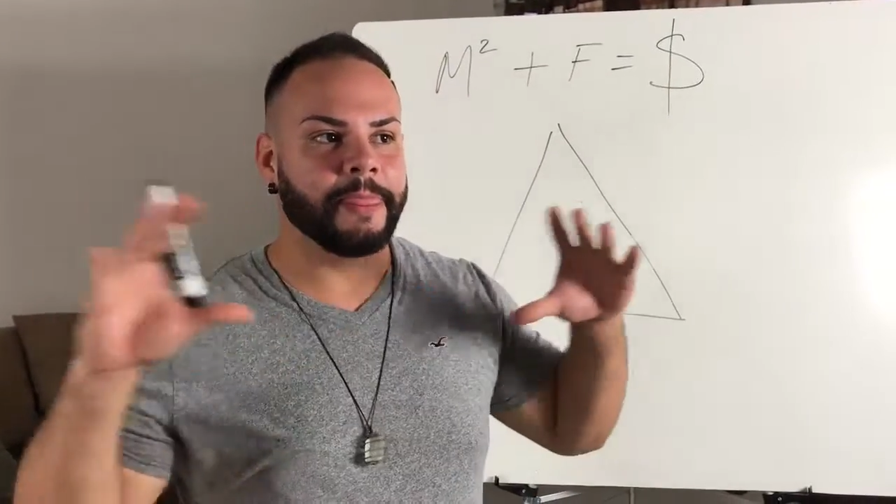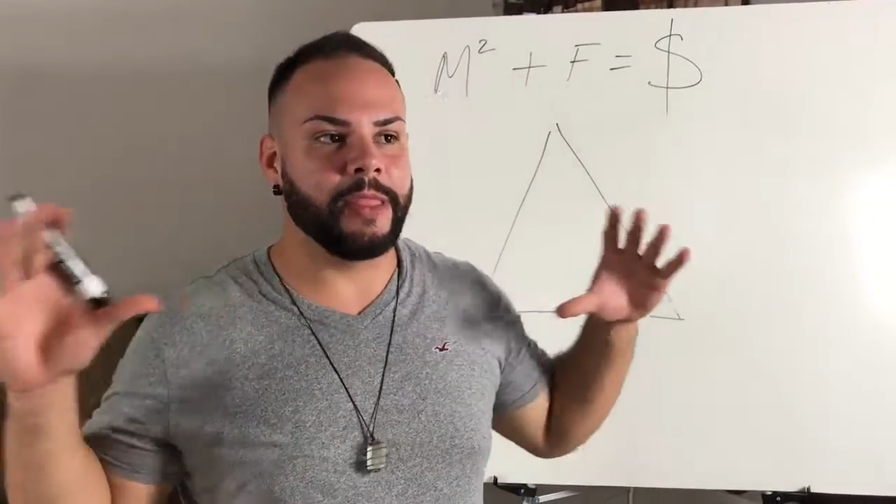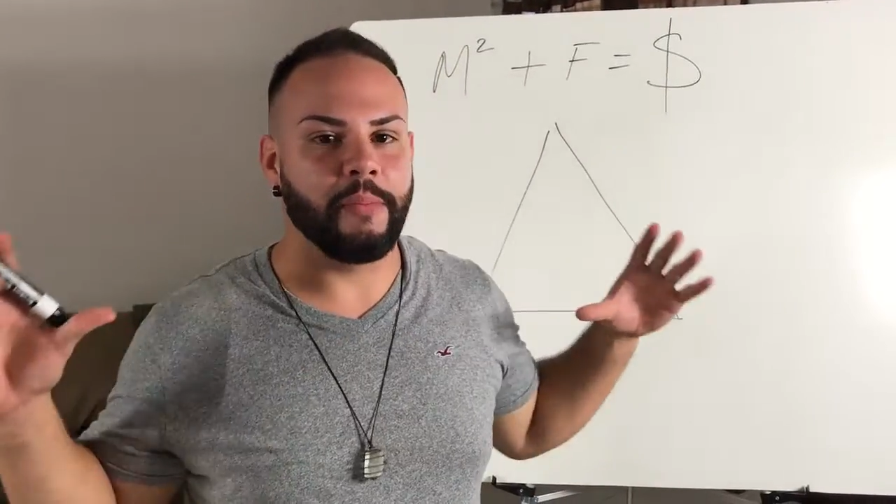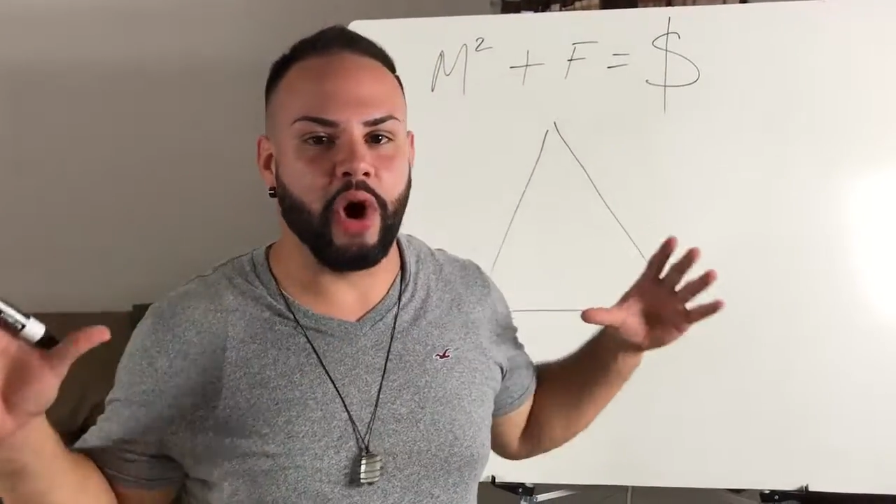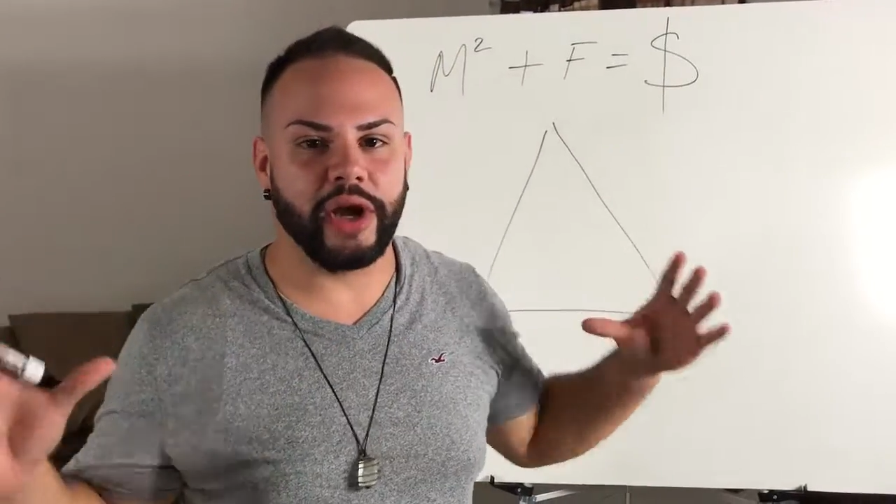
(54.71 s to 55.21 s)

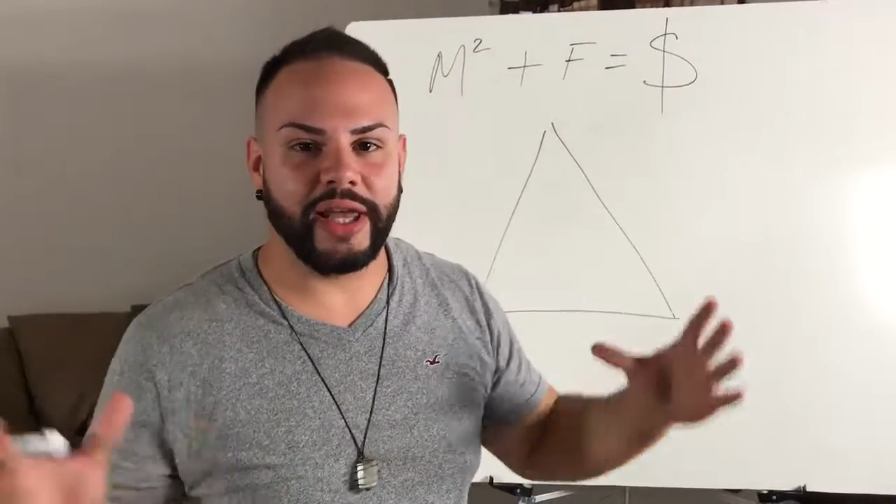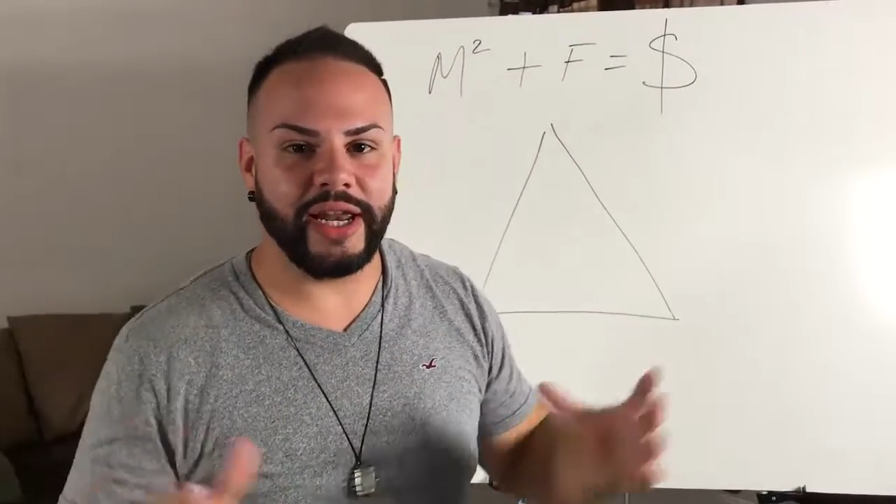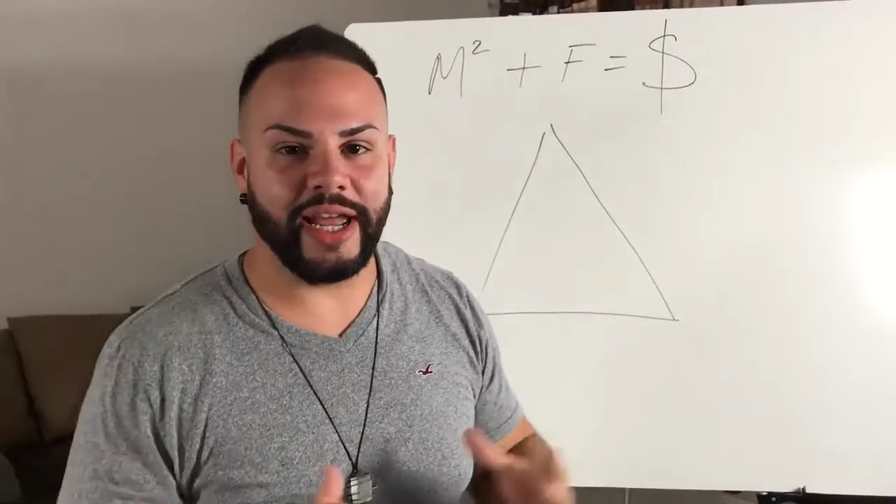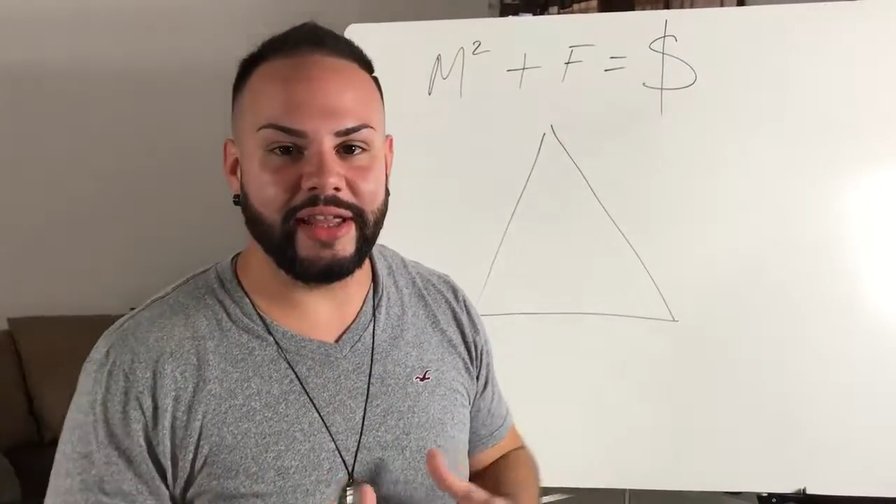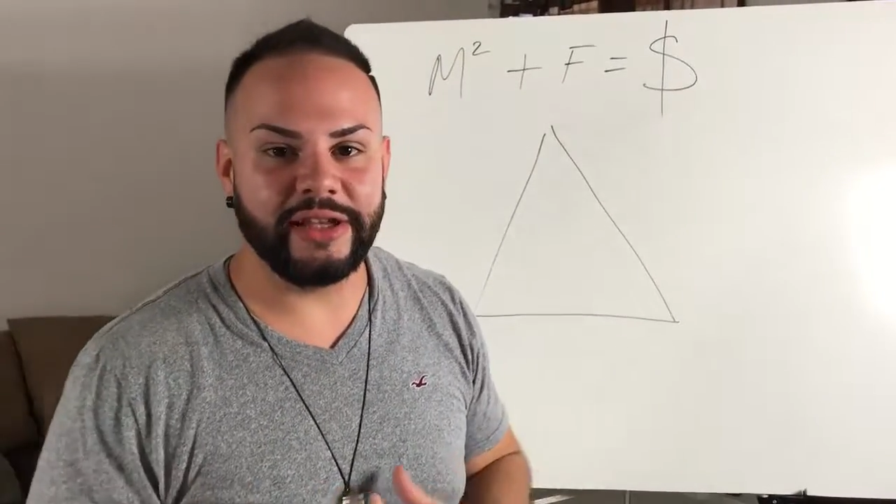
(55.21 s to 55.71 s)
the
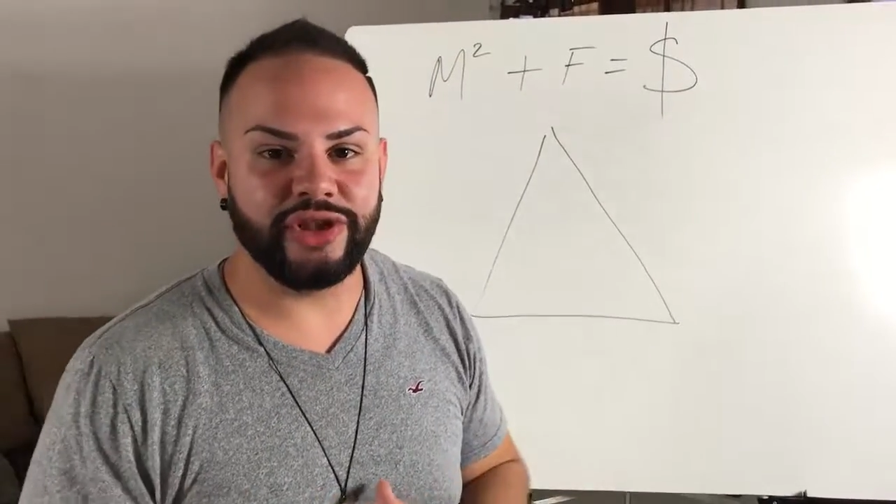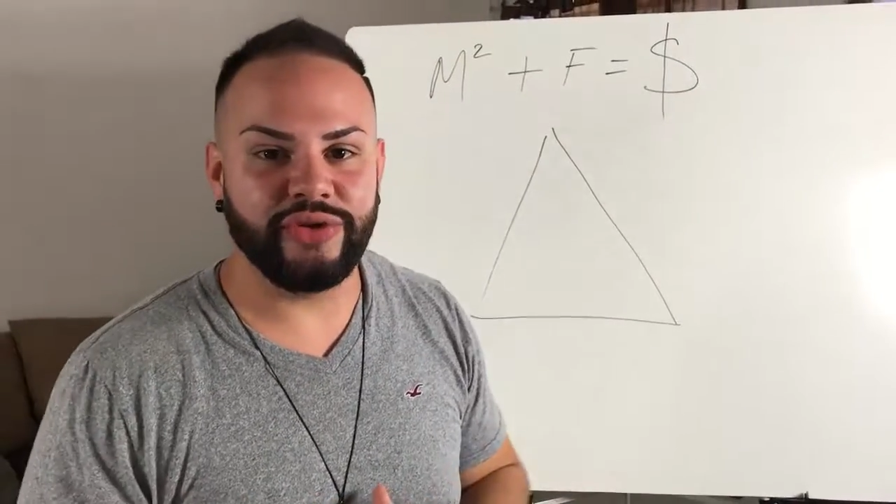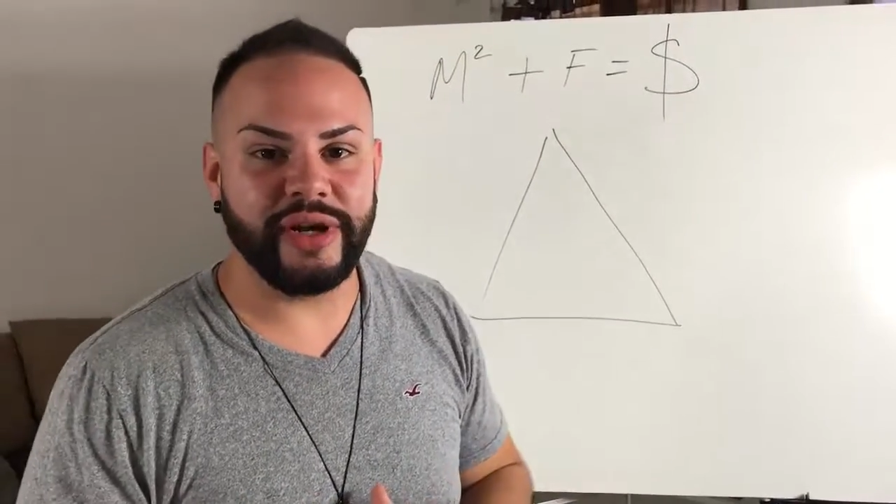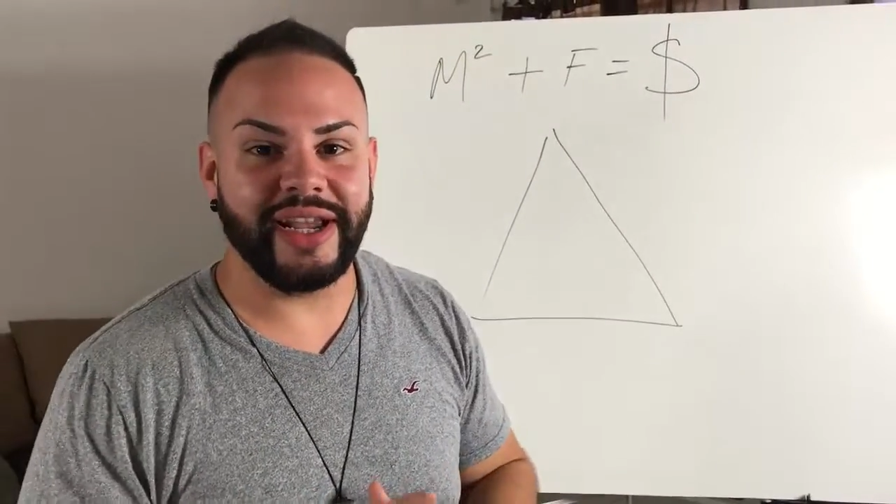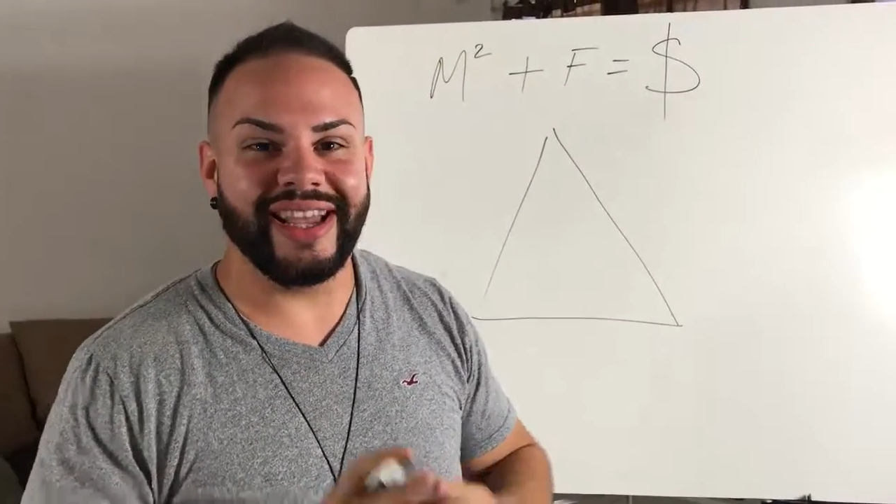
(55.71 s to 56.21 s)
marketing
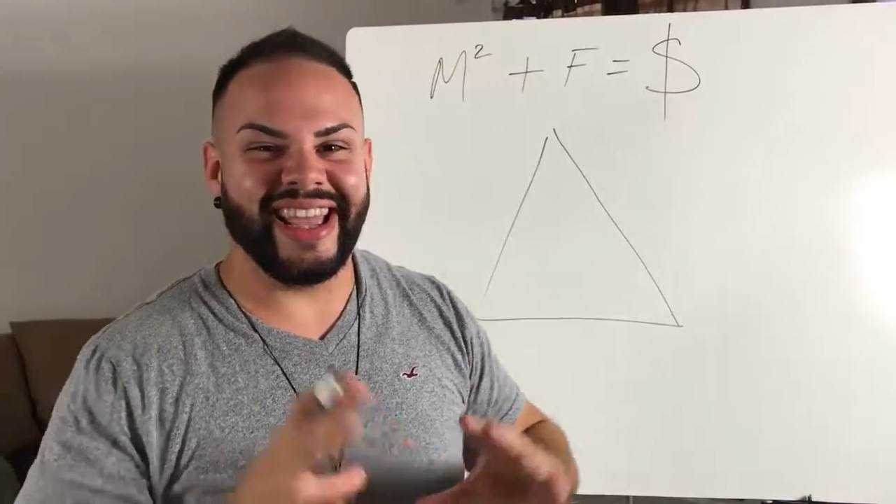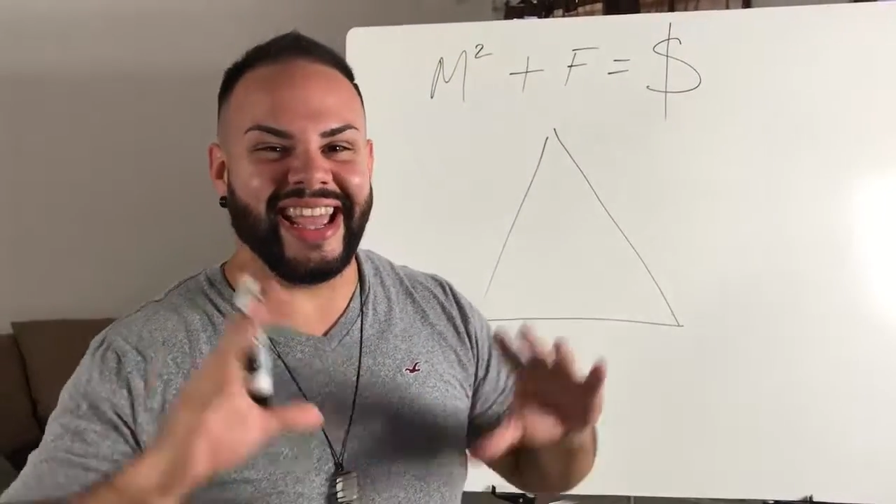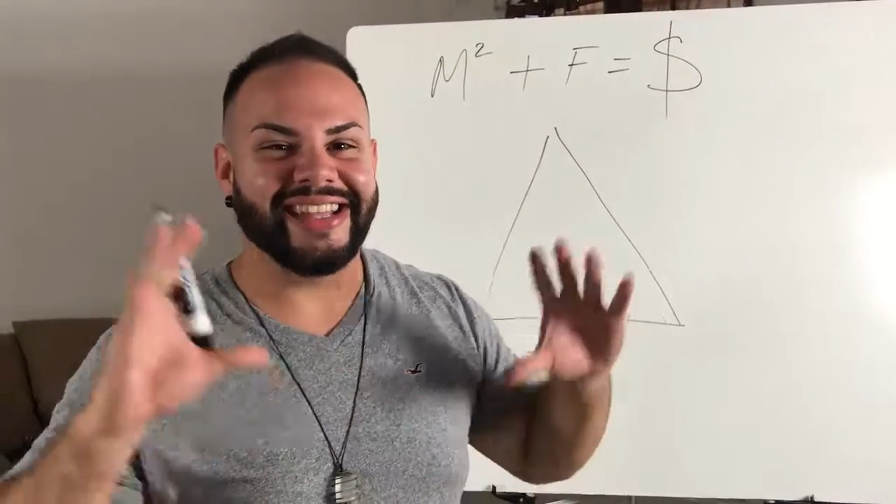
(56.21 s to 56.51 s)
industry,